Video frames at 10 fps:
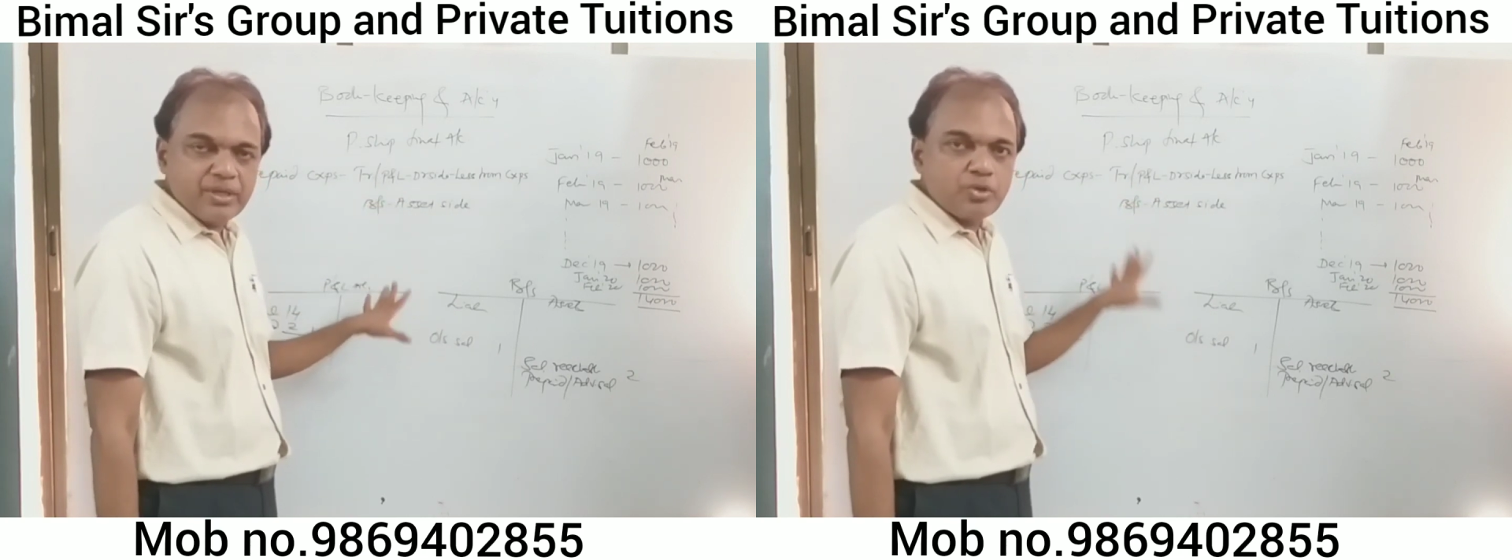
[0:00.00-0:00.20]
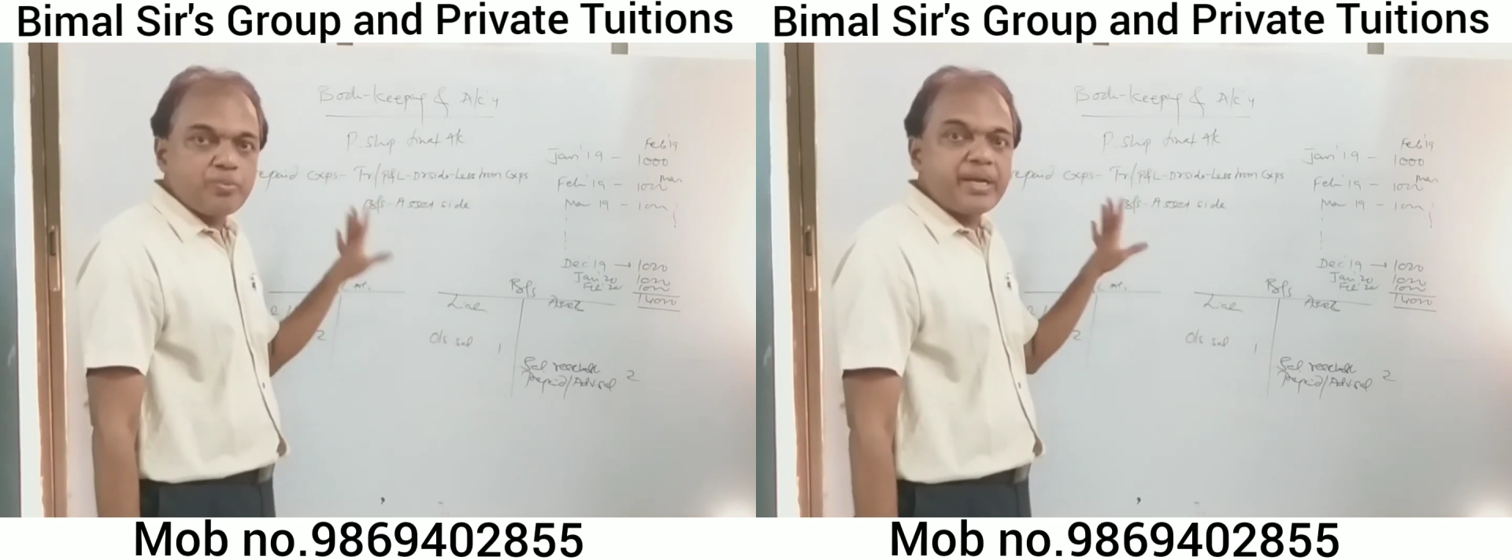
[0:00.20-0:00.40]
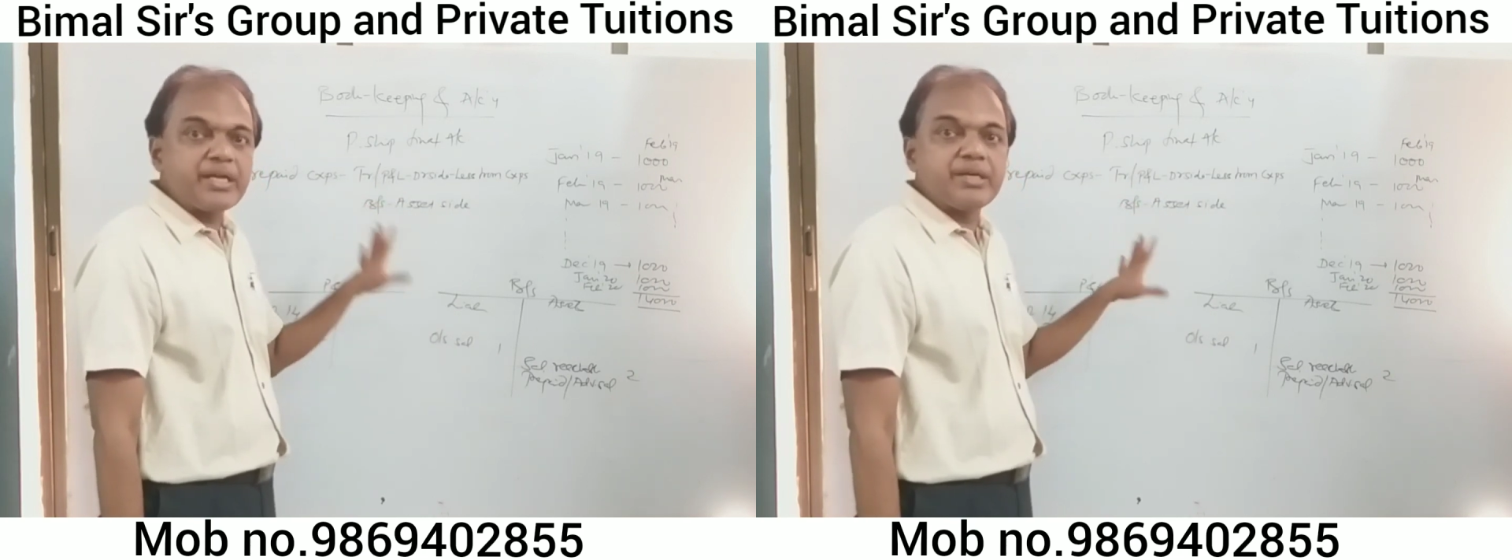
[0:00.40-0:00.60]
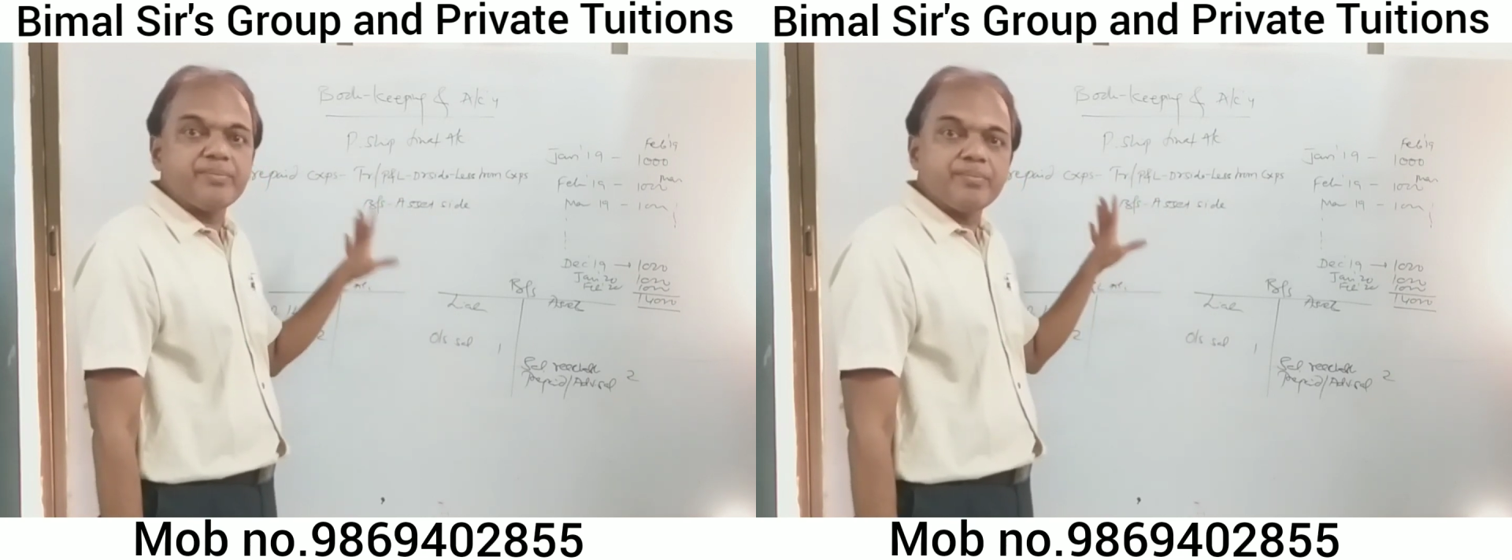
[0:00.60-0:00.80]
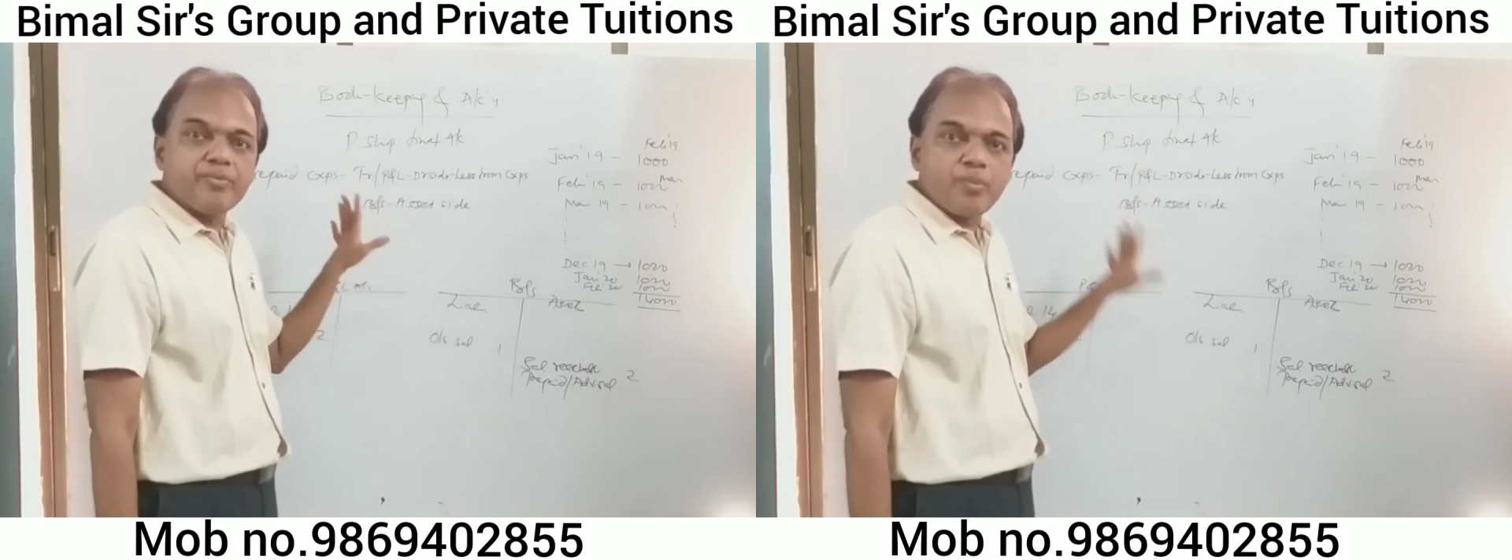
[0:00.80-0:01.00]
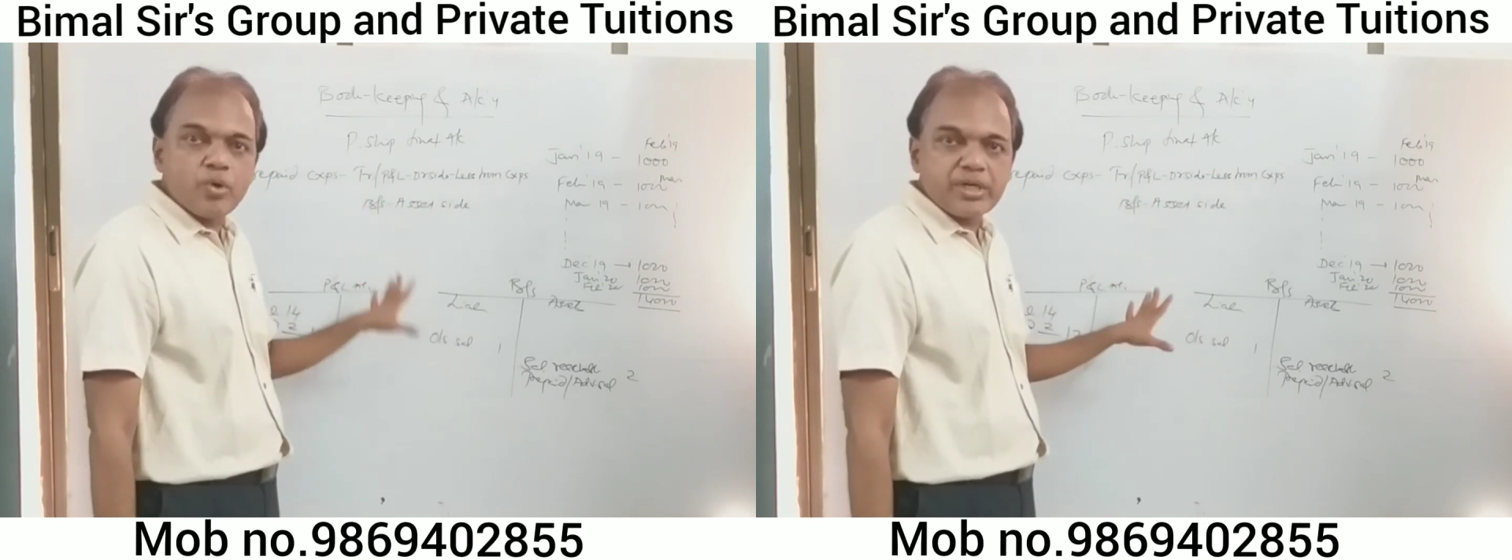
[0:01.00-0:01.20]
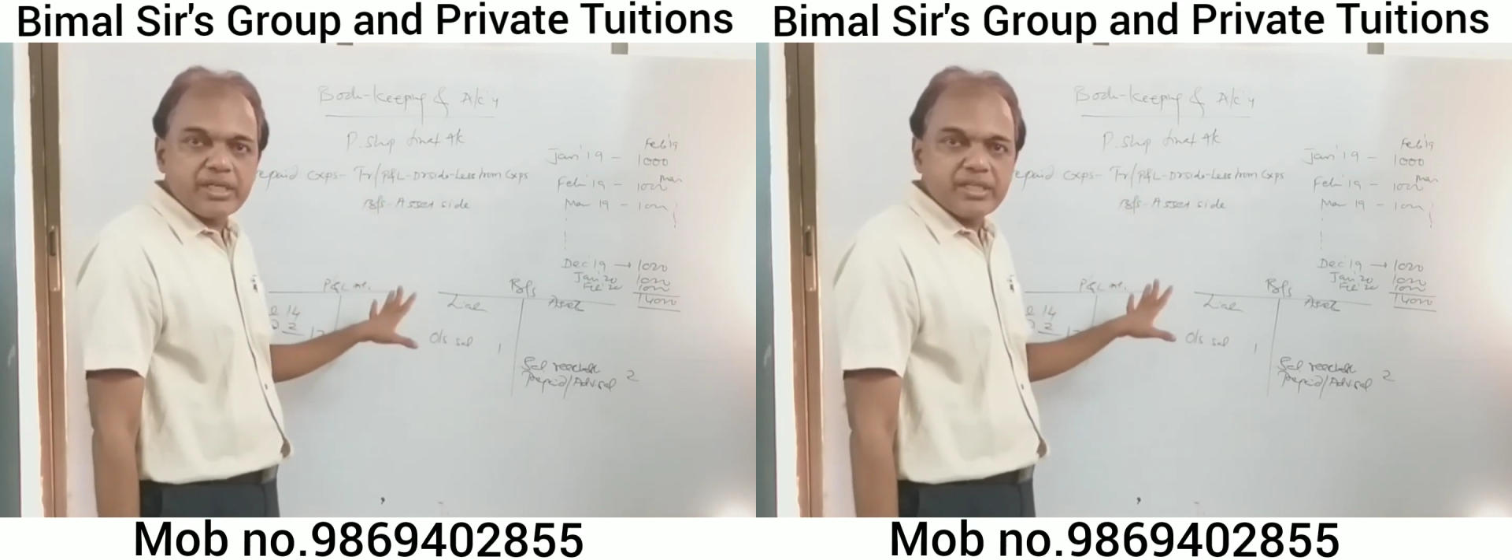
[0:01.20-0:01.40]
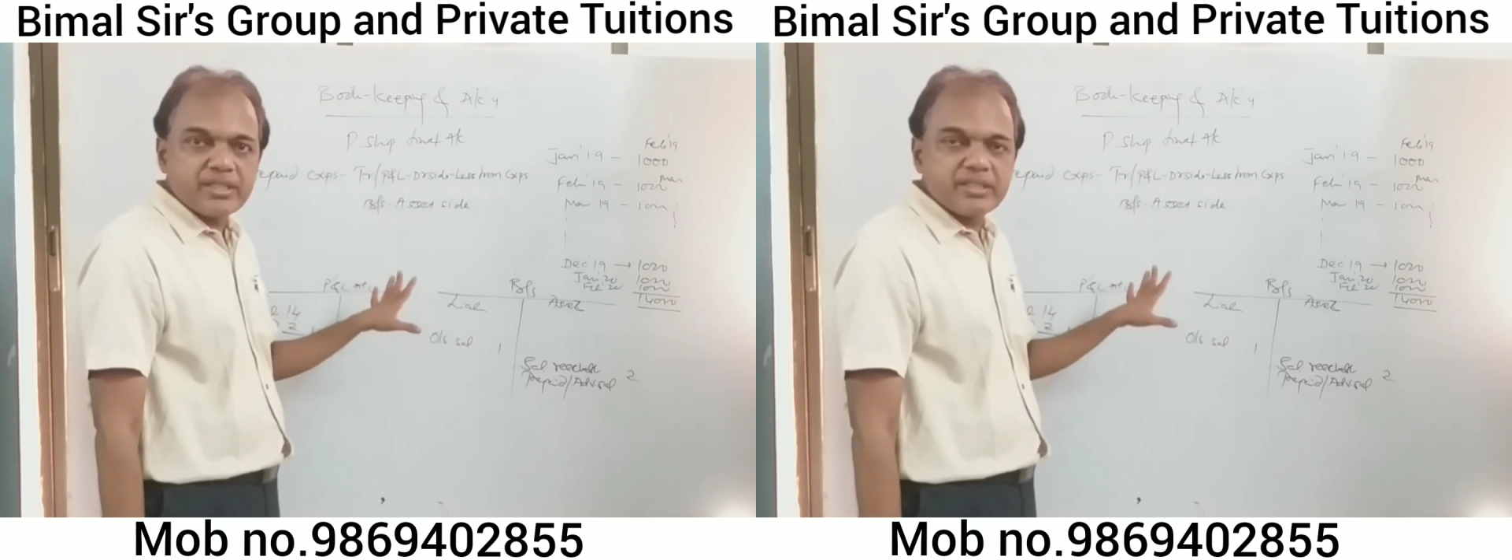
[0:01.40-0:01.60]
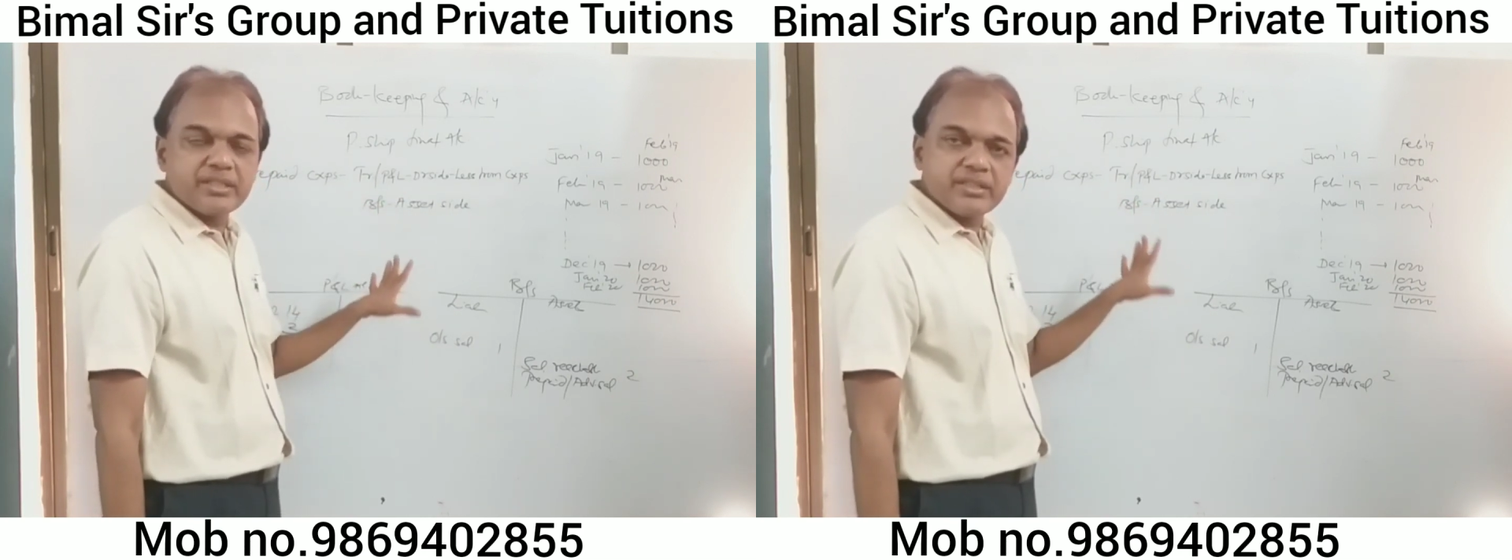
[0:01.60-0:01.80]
to make it more clear